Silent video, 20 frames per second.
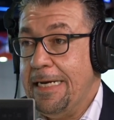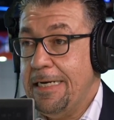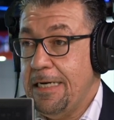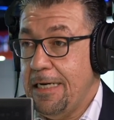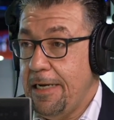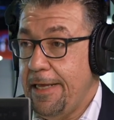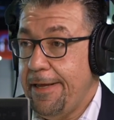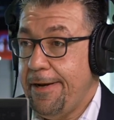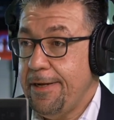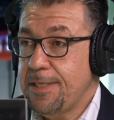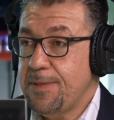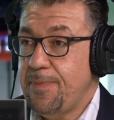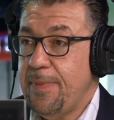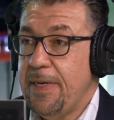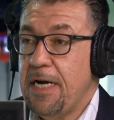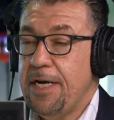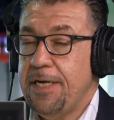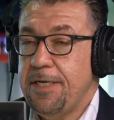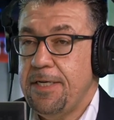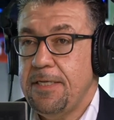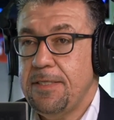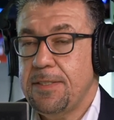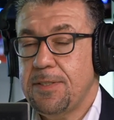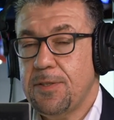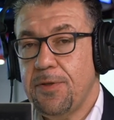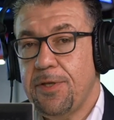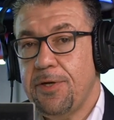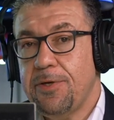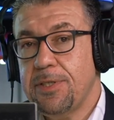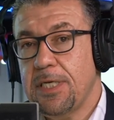analytics behind it.
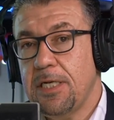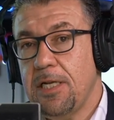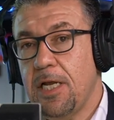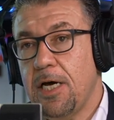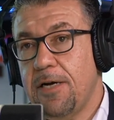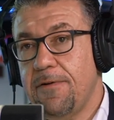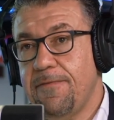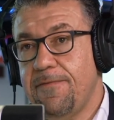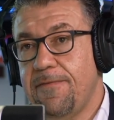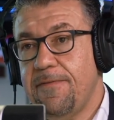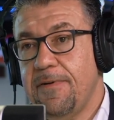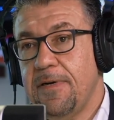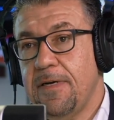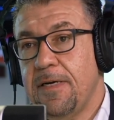So there's a lot of